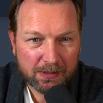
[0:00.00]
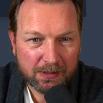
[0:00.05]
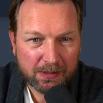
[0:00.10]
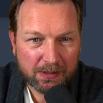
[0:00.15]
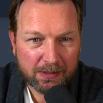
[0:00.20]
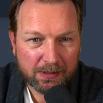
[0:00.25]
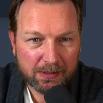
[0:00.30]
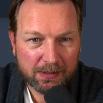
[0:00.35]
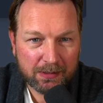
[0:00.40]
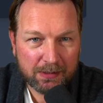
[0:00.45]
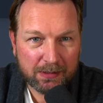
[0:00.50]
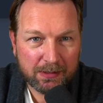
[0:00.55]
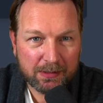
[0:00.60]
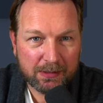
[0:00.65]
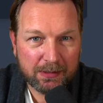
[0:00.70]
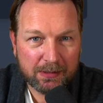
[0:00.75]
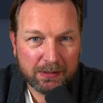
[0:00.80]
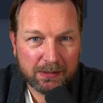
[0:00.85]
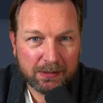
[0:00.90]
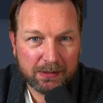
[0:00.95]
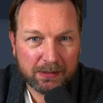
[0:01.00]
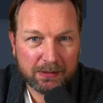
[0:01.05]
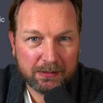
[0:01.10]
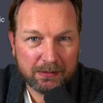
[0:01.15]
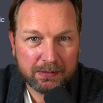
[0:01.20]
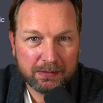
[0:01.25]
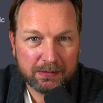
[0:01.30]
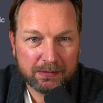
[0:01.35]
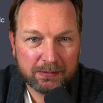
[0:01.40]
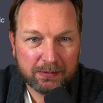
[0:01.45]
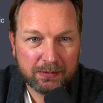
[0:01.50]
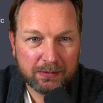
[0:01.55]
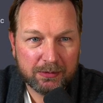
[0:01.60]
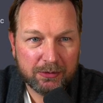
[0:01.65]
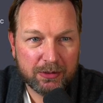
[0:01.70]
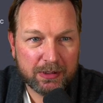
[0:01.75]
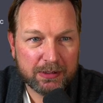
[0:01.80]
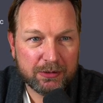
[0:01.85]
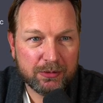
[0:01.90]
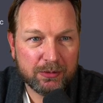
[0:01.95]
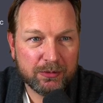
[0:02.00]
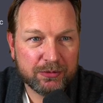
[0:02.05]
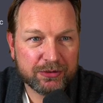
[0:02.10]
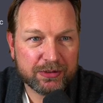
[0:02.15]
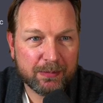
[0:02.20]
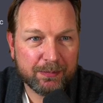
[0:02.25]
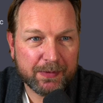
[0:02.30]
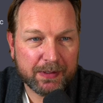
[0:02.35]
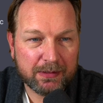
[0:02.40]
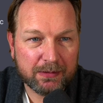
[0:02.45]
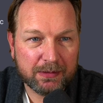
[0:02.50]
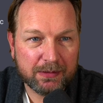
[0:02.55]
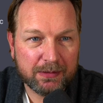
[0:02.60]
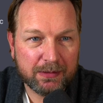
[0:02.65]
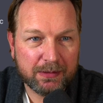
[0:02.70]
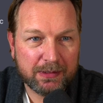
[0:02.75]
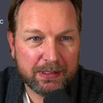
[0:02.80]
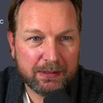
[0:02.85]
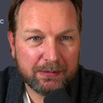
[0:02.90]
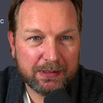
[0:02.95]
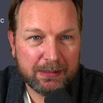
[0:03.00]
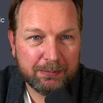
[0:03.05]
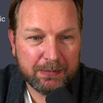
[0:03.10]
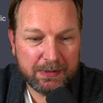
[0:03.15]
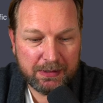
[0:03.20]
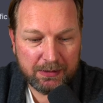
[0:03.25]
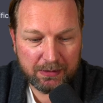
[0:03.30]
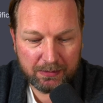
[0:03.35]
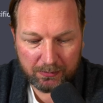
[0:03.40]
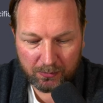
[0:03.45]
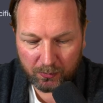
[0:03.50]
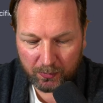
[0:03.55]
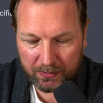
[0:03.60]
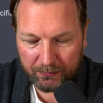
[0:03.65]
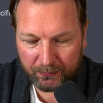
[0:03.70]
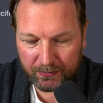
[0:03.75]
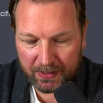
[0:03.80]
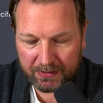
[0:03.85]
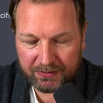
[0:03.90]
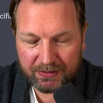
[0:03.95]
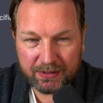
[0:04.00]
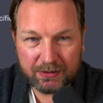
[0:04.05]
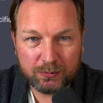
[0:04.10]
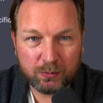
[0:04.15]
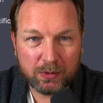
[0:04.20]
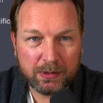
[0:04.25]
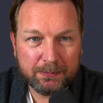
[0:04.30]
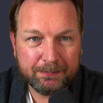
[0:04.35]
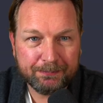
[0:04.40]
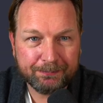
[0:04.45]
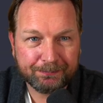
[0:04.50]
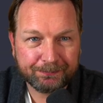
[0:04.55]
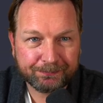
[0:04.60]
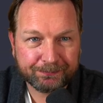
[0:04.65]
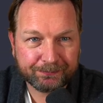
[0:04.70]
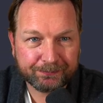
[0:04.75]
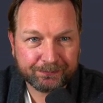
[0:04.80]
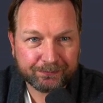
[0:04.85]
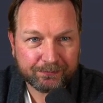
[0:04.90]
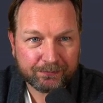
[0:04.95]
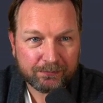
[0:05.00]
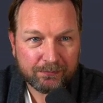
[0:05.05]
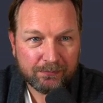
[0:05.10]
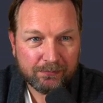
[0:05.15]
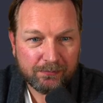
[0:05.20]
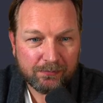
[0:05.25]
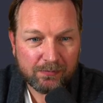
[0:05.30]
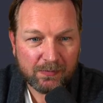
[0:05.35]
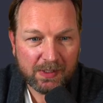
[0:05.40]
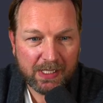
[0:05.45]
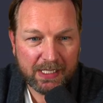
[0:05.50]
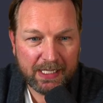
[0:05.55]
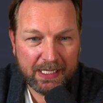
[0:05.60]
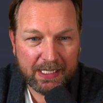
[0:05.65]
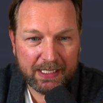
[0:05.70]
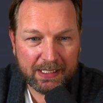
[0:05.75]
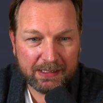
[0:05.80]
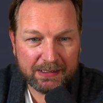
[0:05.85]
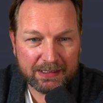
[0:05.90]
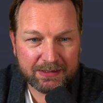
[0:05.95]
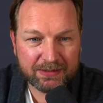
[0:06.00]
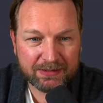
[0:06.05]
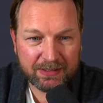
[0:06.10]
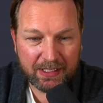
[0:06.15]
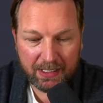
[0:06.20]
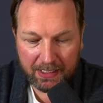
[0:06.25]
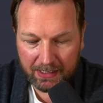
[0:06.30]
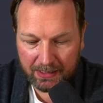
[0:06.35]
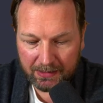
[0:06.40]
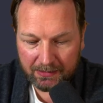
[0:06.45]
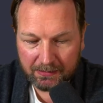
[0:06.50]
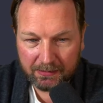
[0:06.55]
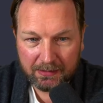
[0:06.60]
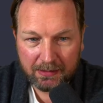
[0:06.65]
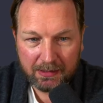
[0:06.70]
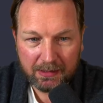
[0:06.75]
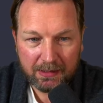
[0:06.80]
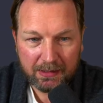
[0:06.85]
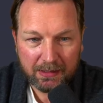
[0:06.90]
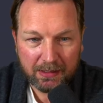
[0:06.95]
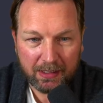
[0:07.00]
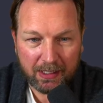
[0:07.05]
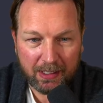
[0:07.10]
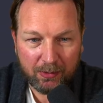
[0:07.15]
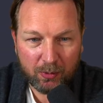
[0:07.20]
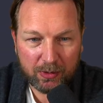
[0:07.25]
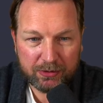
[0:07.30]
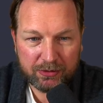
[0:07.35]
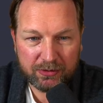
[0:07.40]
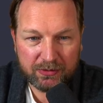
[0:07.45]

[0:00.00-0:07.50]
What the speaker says: You can do something. Let me refresh this one. And let's say, I want you